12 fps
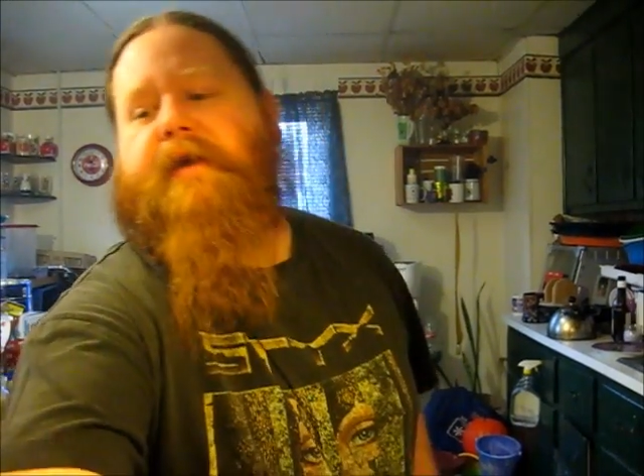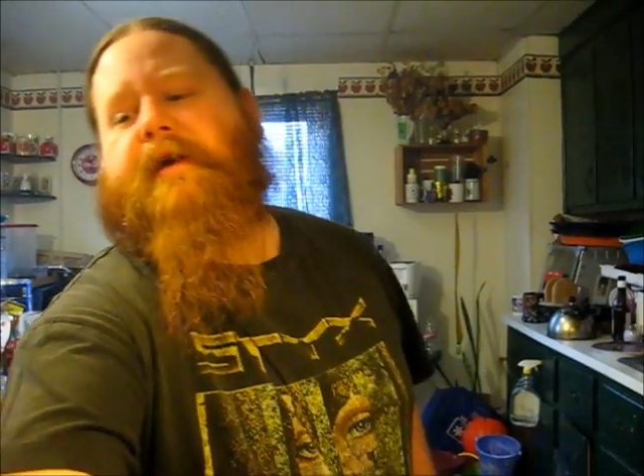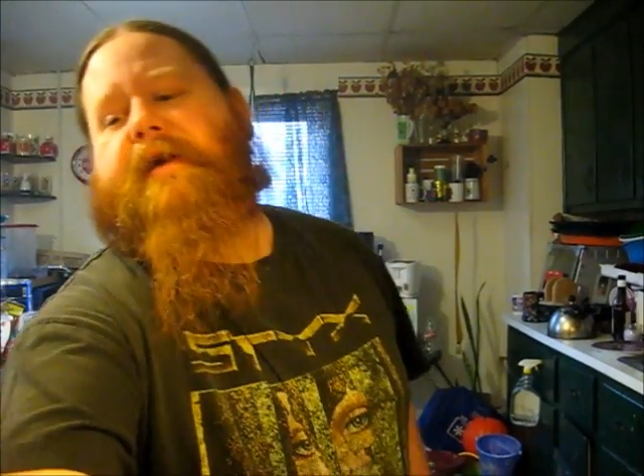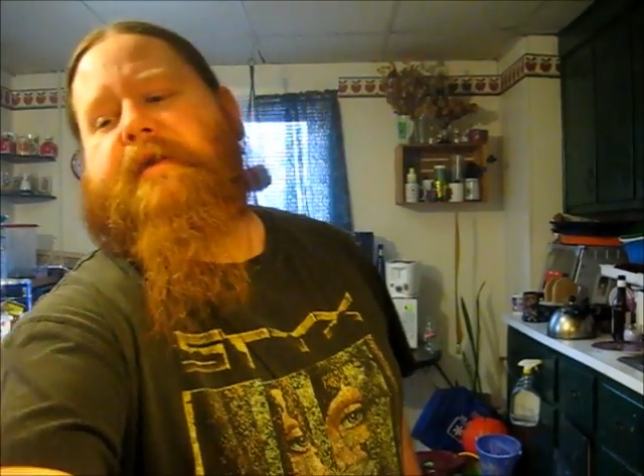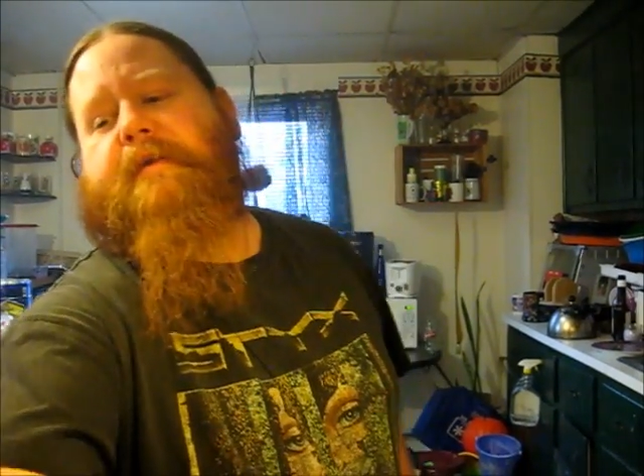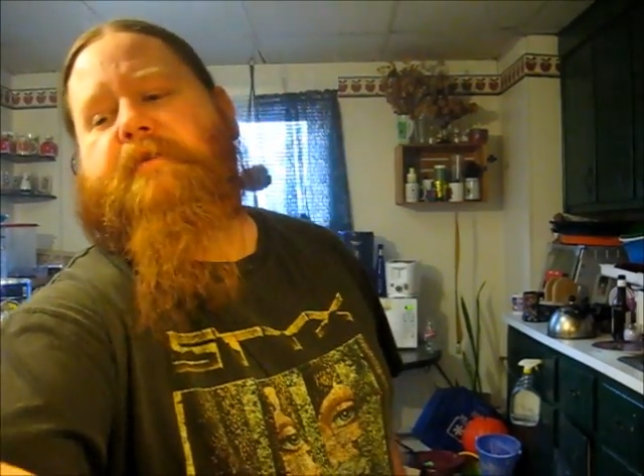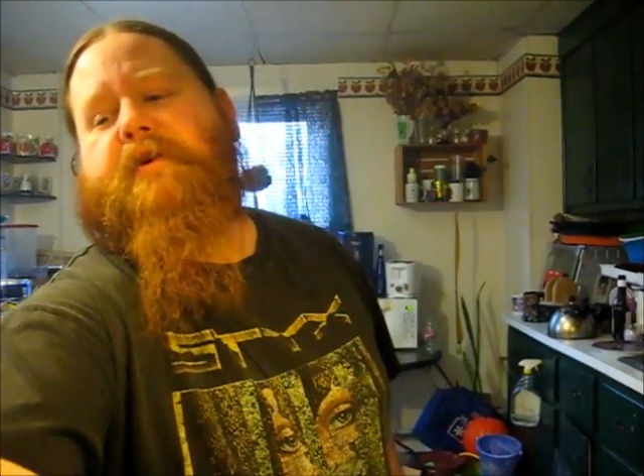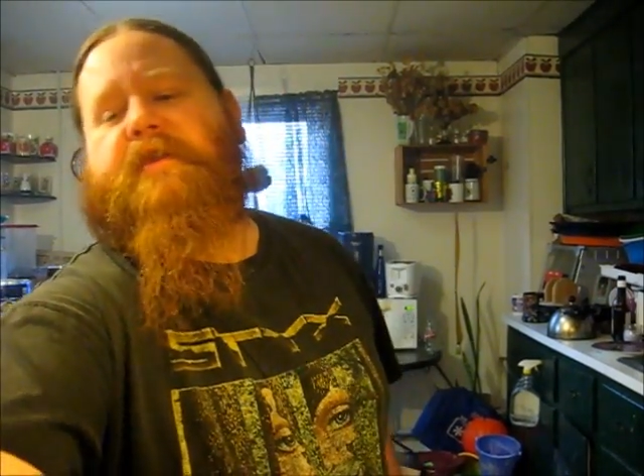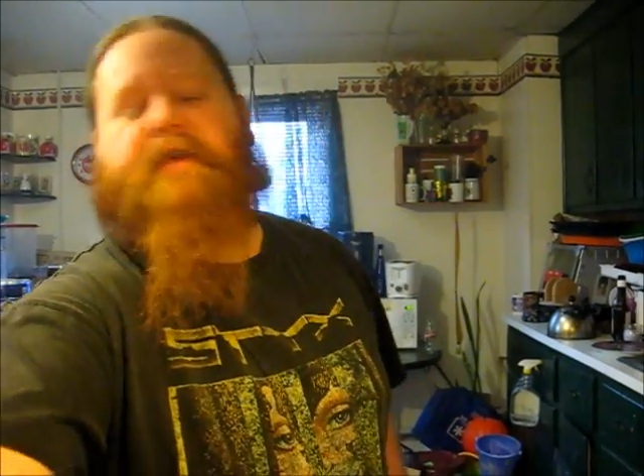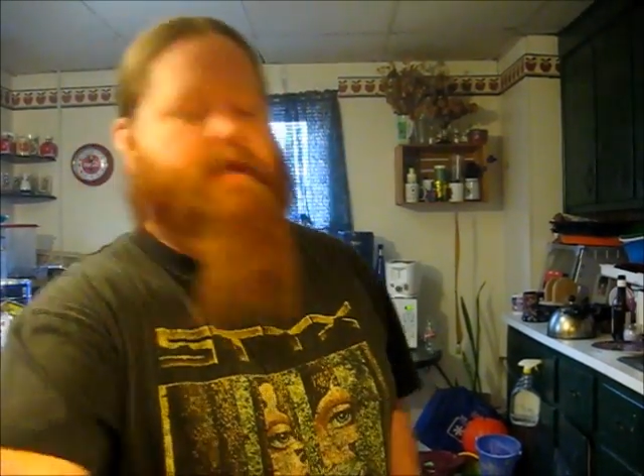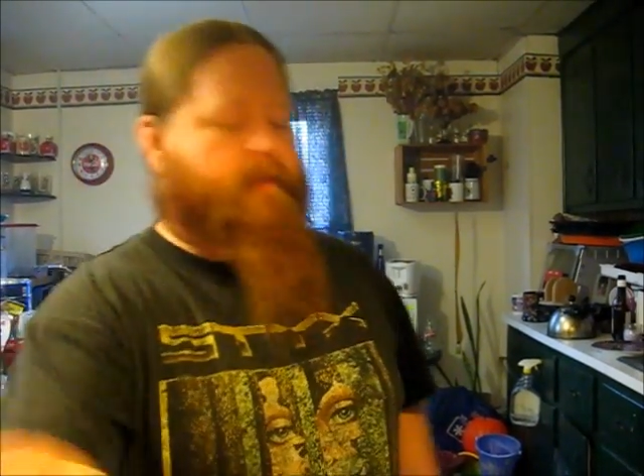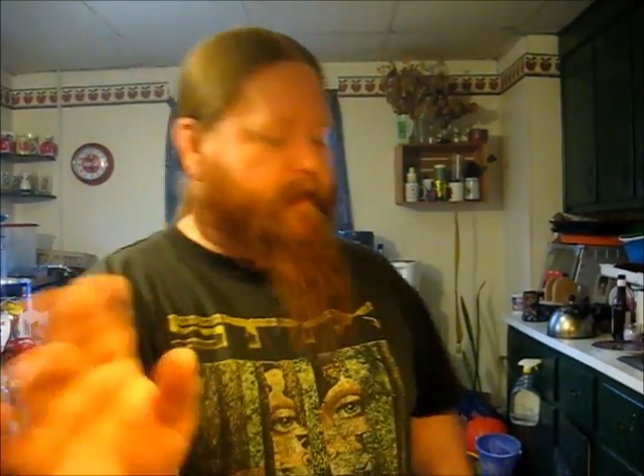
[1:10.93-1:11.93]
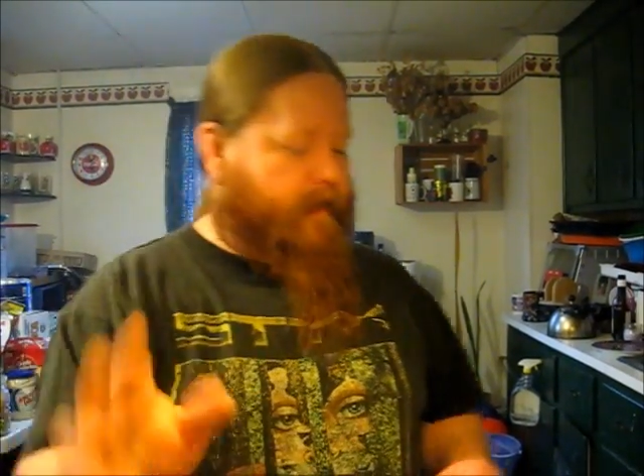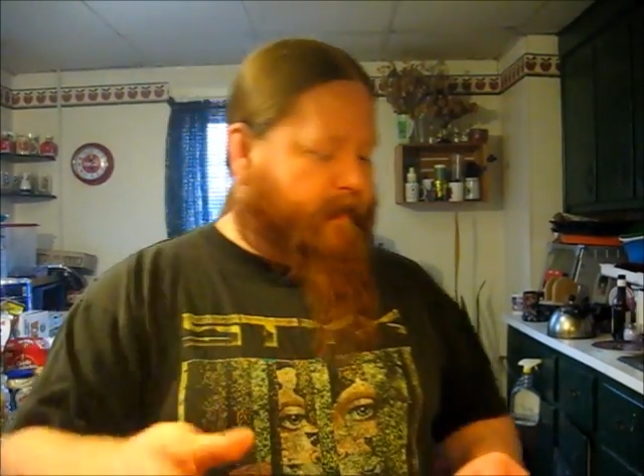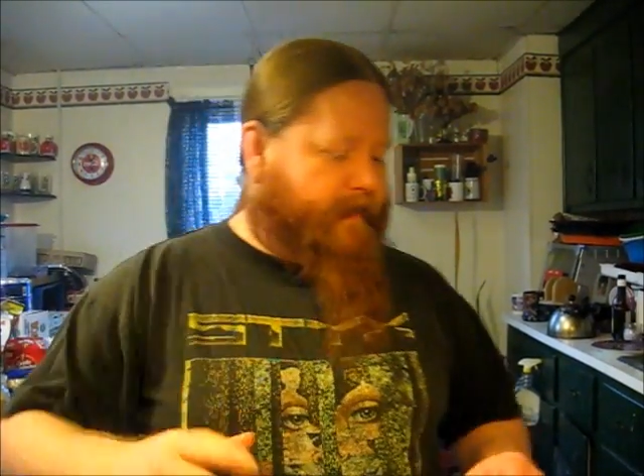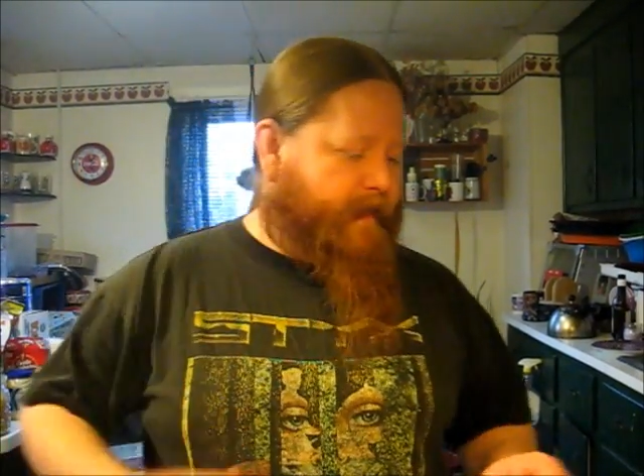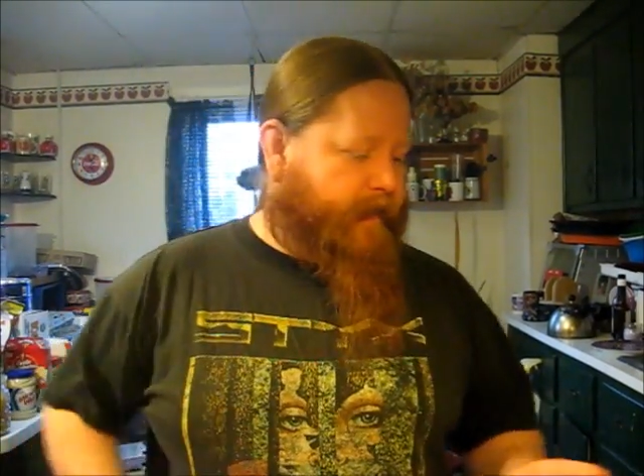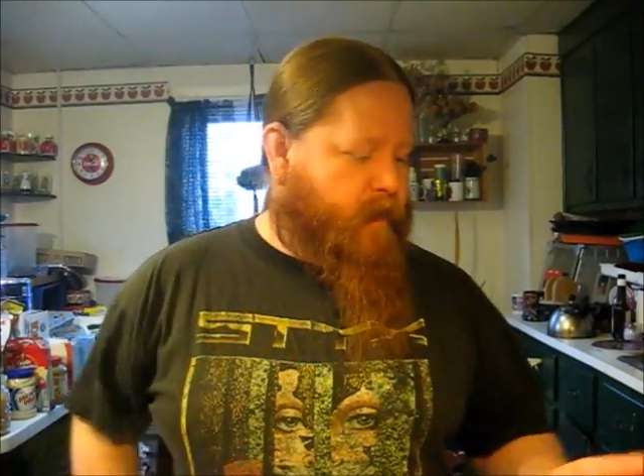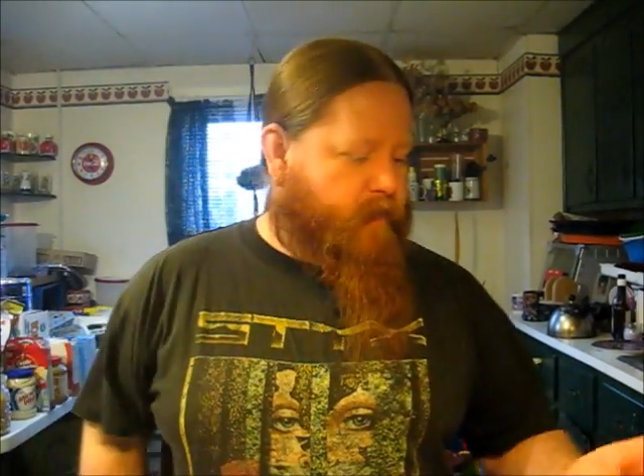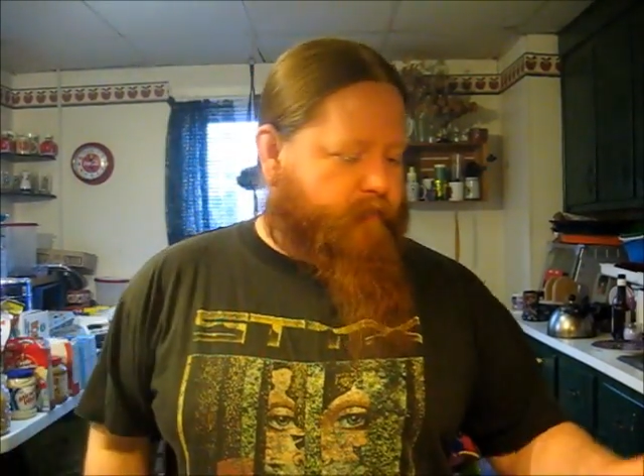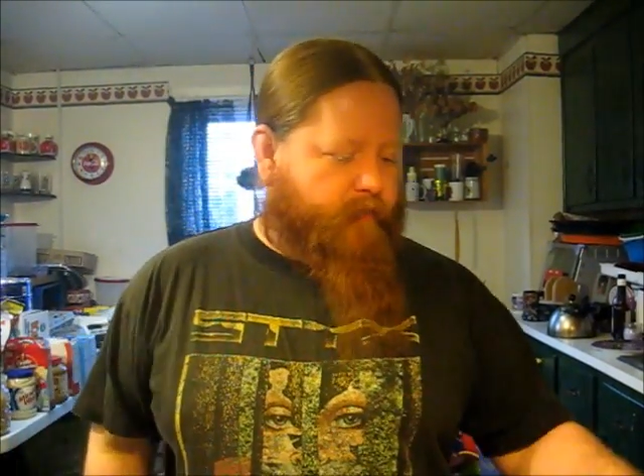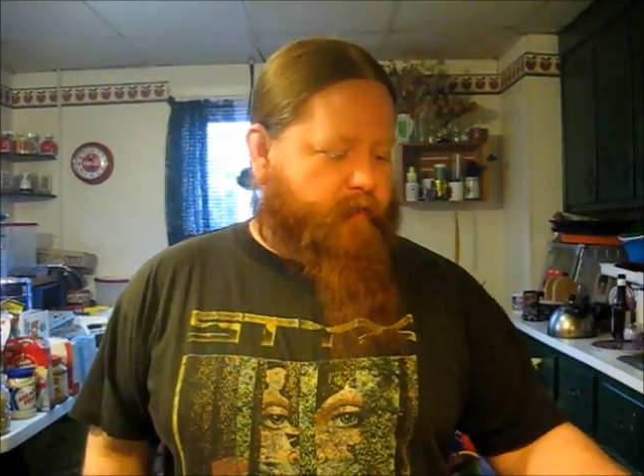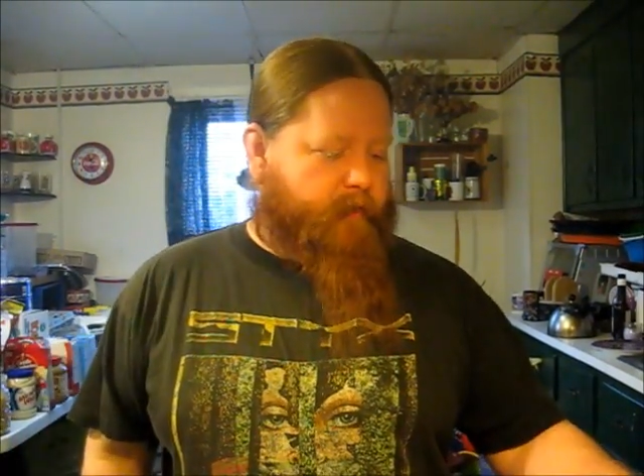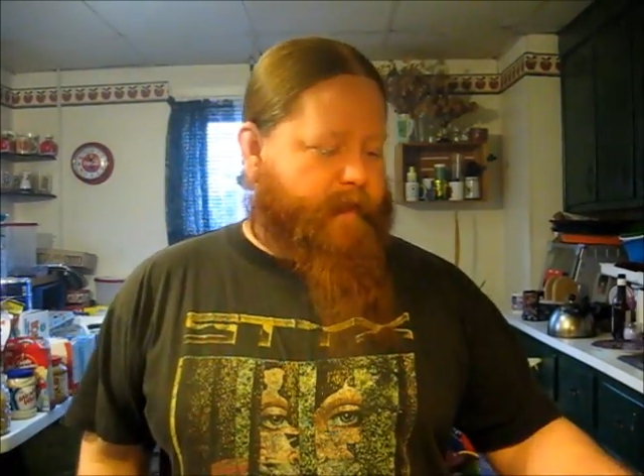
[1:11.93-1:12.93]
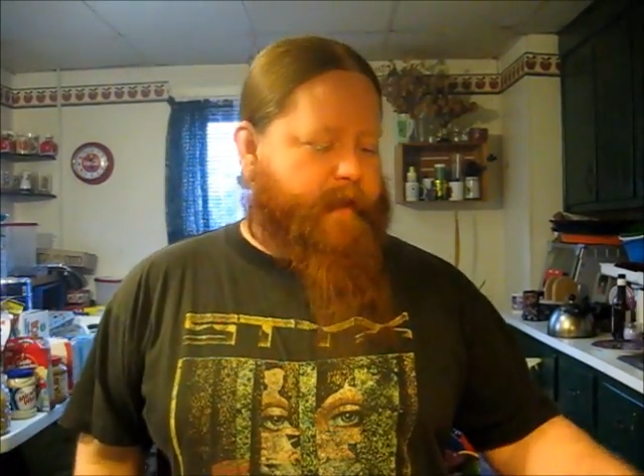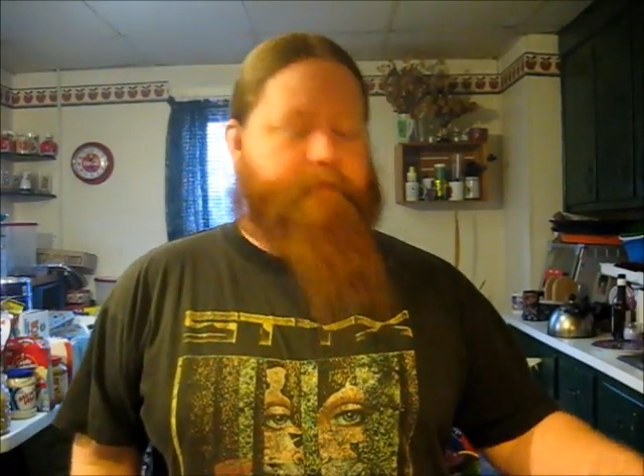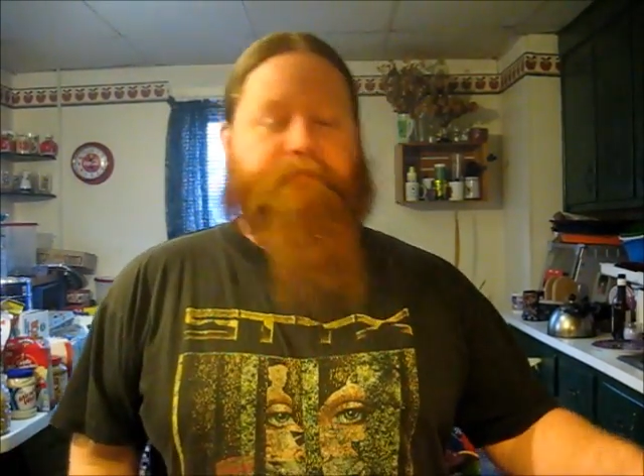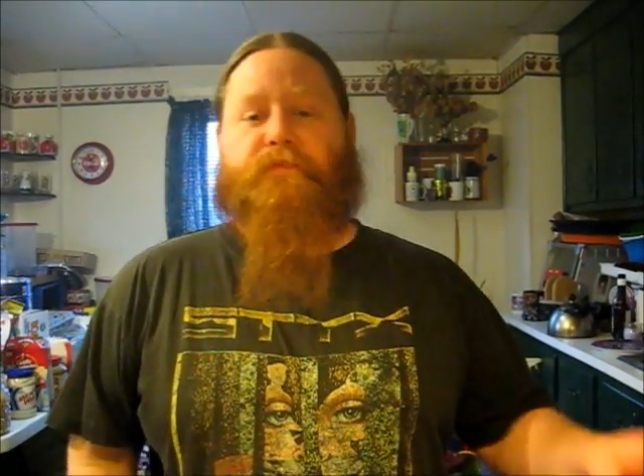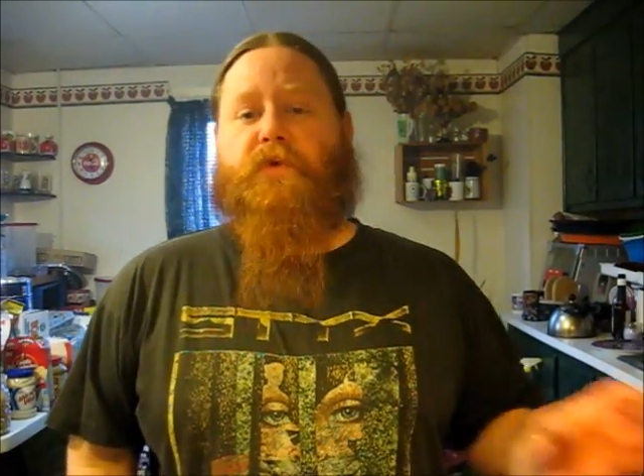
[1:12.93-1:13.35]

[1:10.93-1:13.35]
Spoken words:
I think I'm good there. I'm going to let that go for a little bit